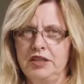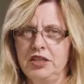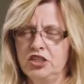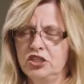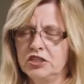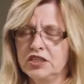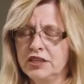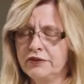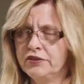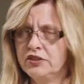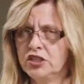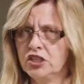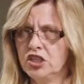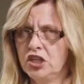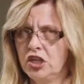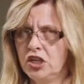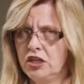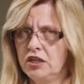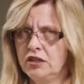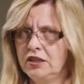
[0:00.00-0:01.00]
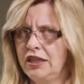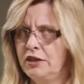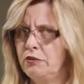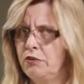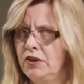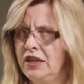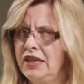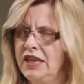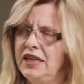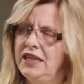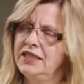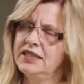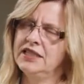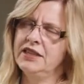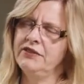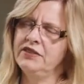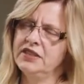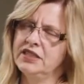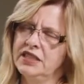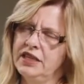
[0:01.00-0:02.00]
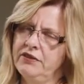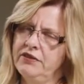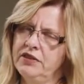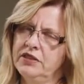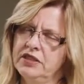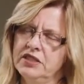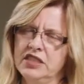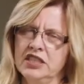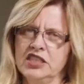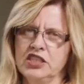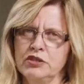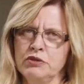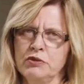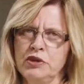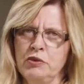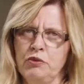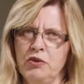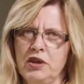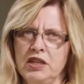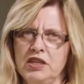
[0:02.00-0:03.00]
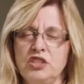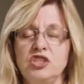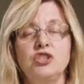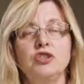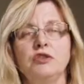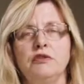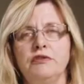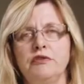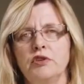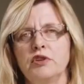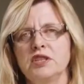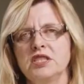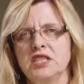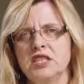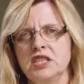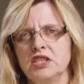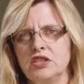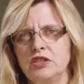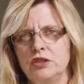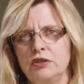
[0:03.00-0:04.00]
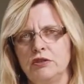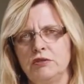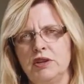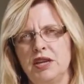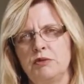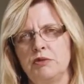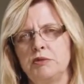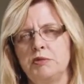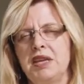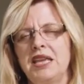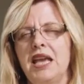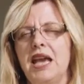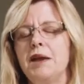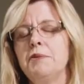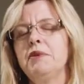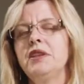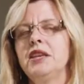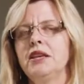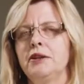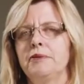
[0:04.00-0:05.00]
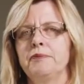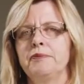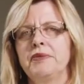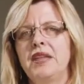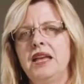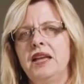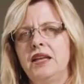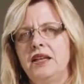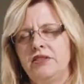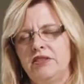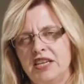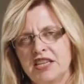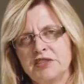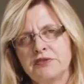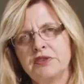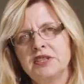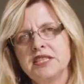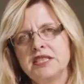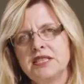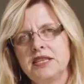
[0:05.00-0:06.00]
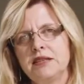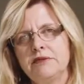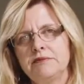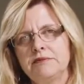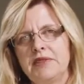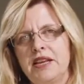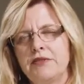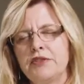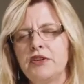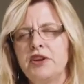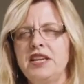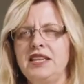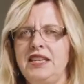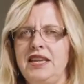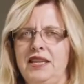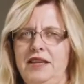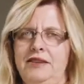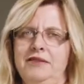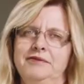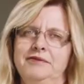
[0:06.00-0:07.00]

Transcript: Just give us a call at 1-877-631-2462 and we'll be happy to help. Thanks for listening. Have a great day.